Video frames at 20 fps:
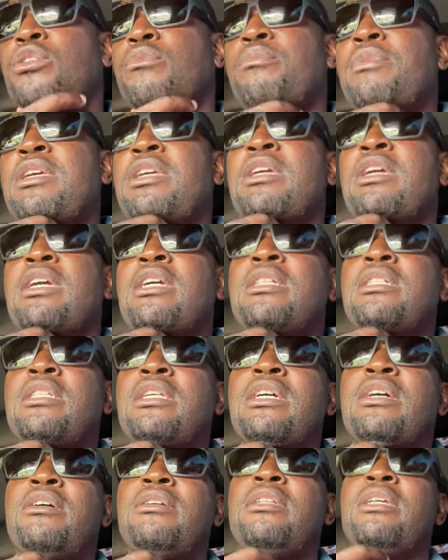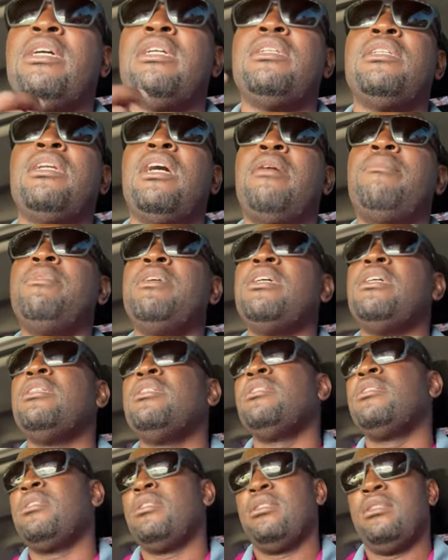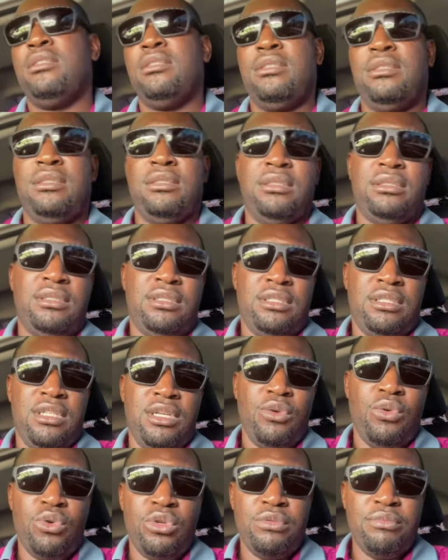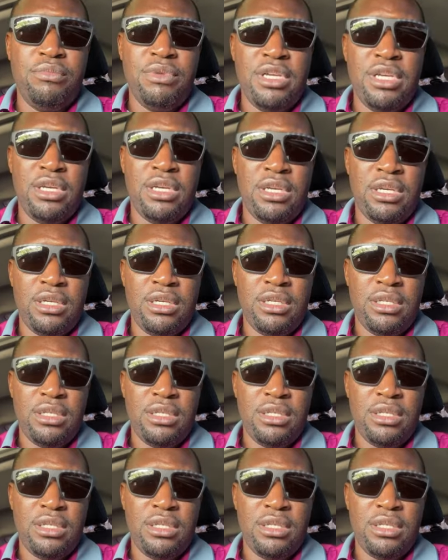to be in there, then I mean it wouldn't be